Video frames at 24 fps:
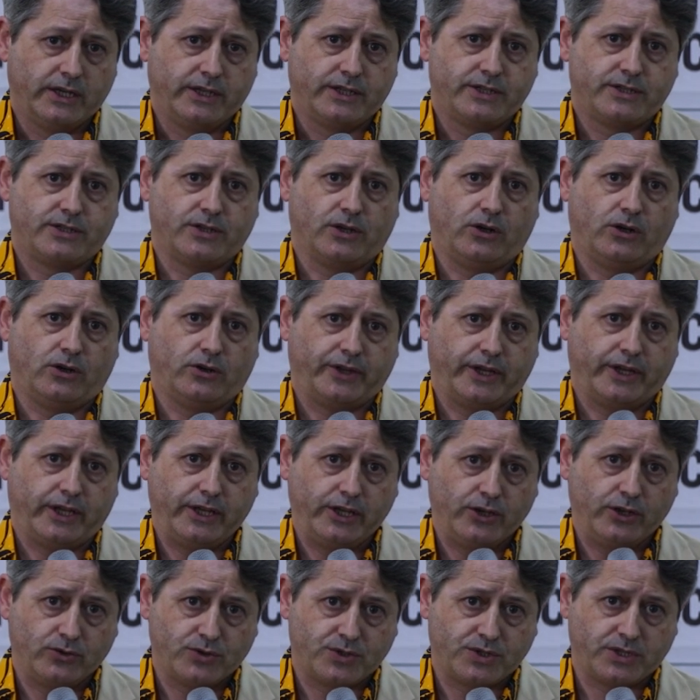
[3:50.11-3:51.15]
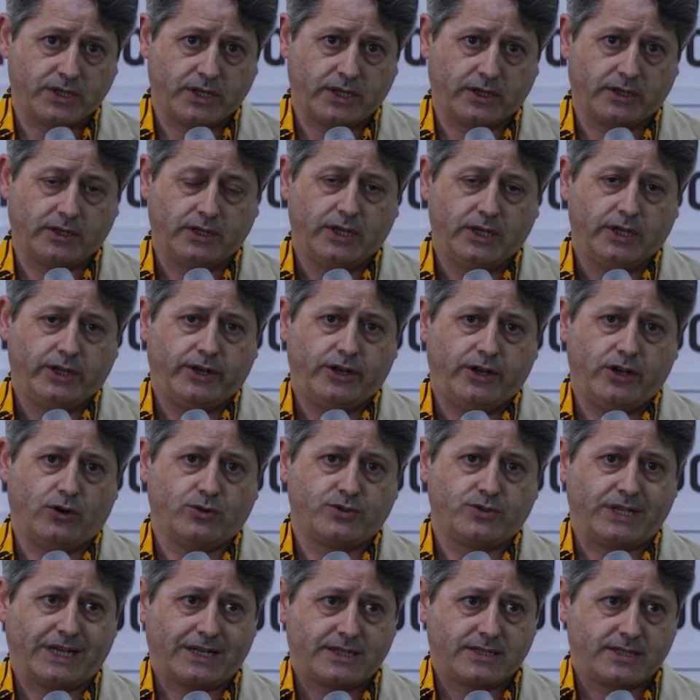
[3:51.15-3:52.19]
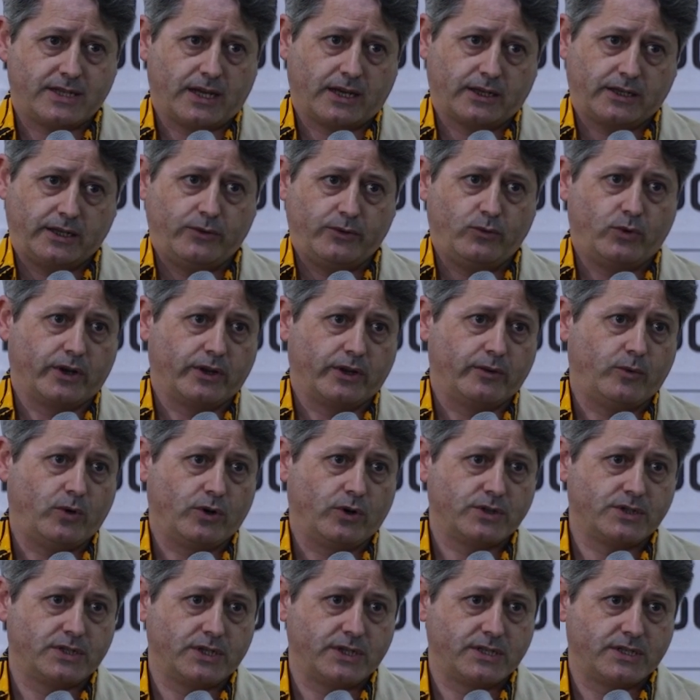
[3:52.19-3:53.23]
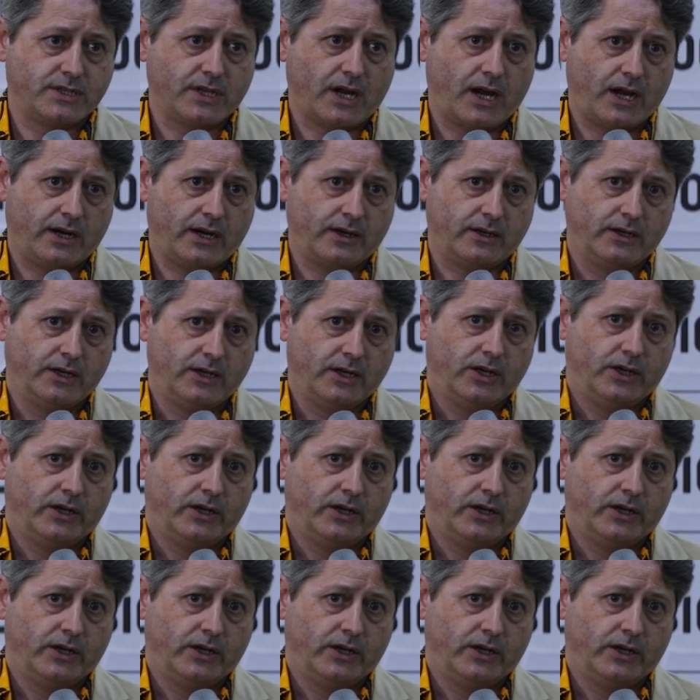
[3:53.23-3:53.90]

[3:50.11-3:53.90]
So the user knows exactly where the boxes are.